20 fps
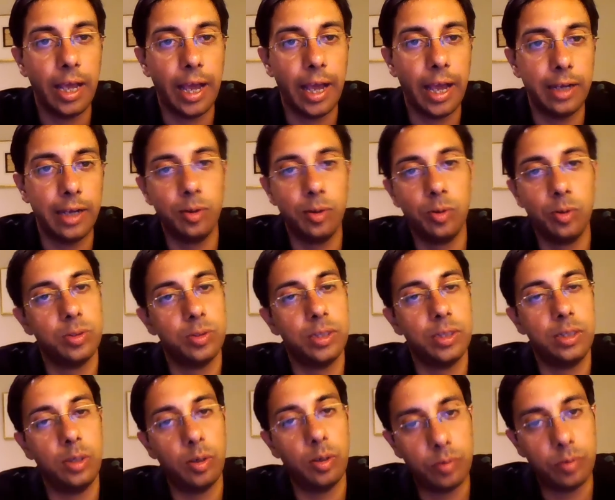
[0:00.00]
and you know
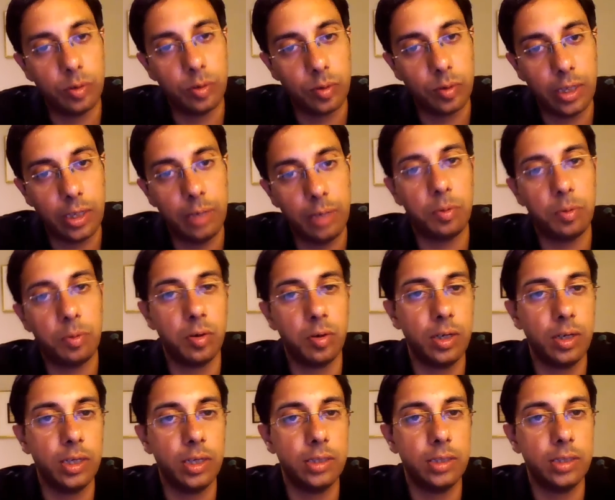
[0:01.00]
that you have to keep on
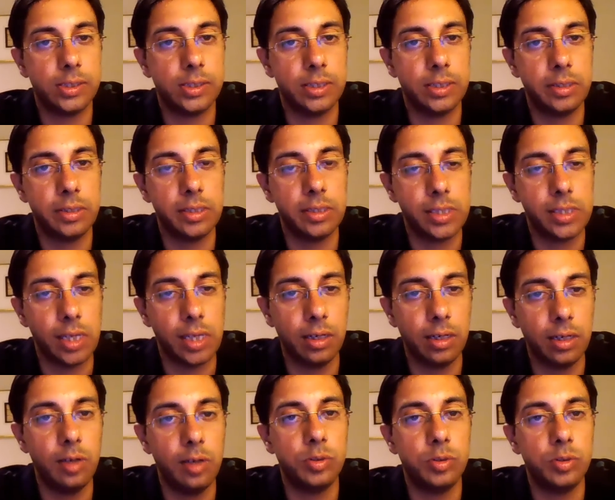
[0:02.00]
reading the sentence
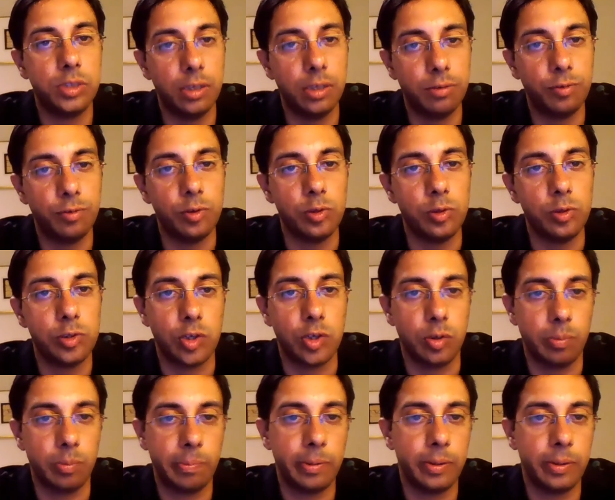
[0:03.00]
until you see a full stop.